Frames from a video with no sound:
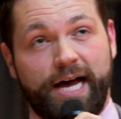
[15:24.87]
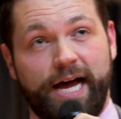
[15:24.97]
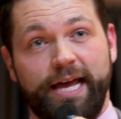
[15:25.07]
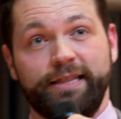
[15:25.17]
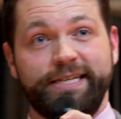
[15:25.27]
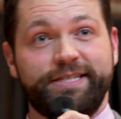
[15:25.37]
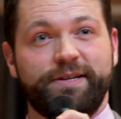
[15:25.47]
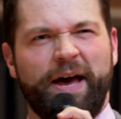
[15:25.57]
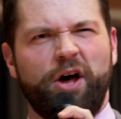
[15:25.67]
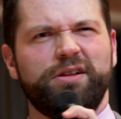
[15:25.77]
Uh, at least
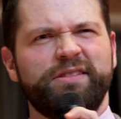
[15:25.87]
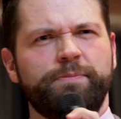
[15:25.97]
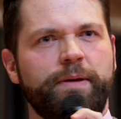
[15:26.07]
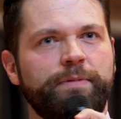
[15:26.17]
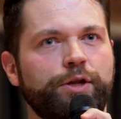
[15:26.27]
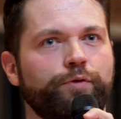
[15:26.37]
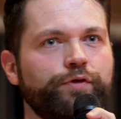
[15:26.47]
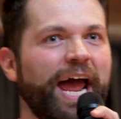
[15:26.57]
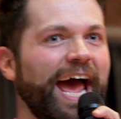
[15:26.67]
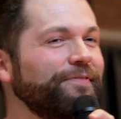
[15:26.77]
about maybe a little
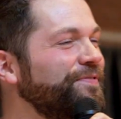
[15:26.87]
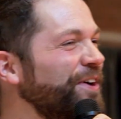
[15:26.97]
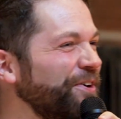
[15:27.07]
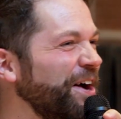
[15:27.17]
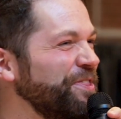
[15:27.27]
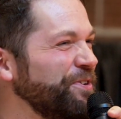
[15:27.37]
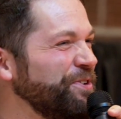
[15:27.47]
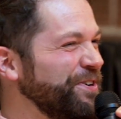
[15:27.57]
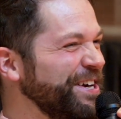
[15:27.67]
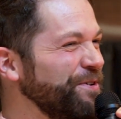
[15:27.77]
over half are either
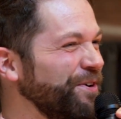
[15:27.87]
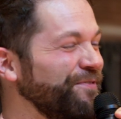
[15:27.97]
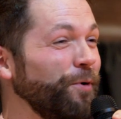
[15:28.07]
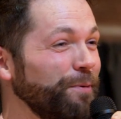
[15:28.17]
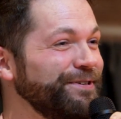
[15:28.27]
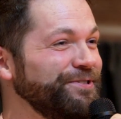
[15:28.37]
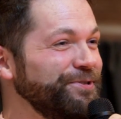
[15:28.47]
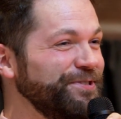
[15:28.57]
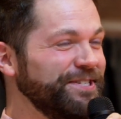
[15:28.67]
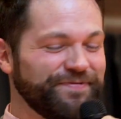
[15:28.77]
current or former
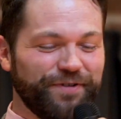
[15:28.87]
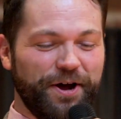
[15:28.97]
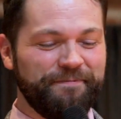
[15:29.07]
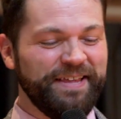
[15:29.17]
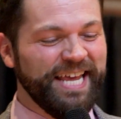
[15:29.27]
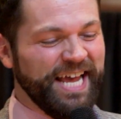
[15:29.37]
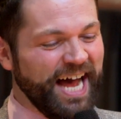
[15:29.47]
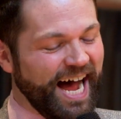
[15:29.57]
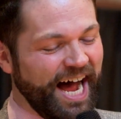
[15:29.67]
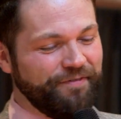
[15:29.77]
students from
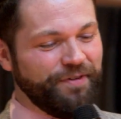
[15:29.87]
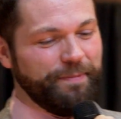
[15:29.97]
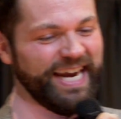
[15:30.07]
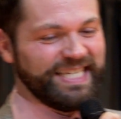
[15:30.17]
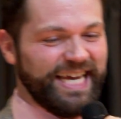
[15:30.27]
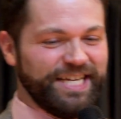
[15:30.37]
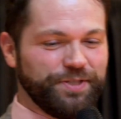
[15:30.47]
uh, from NSA.